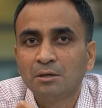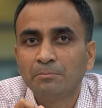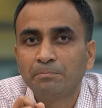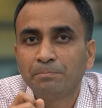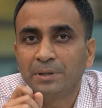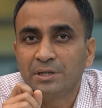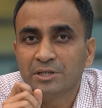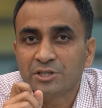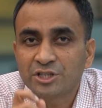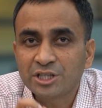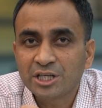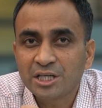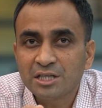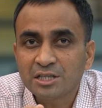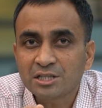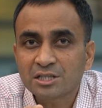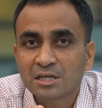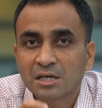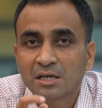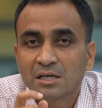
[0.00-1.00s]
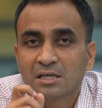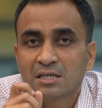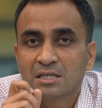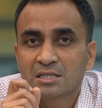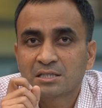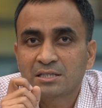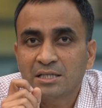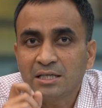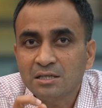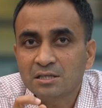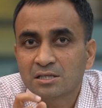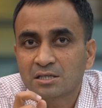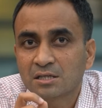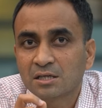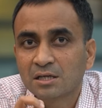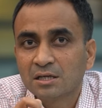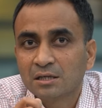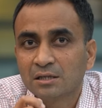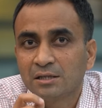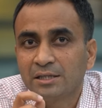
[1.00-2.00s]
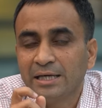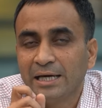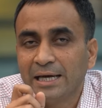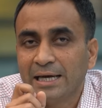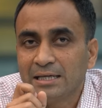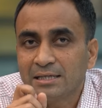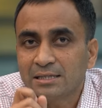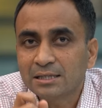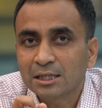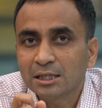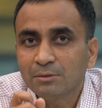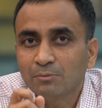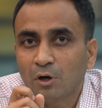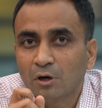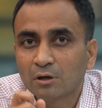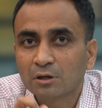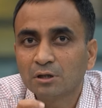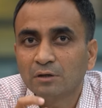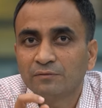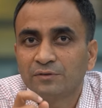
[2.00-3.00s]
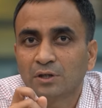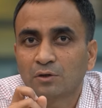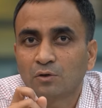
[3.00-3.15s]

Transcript: purchased since the interim order of the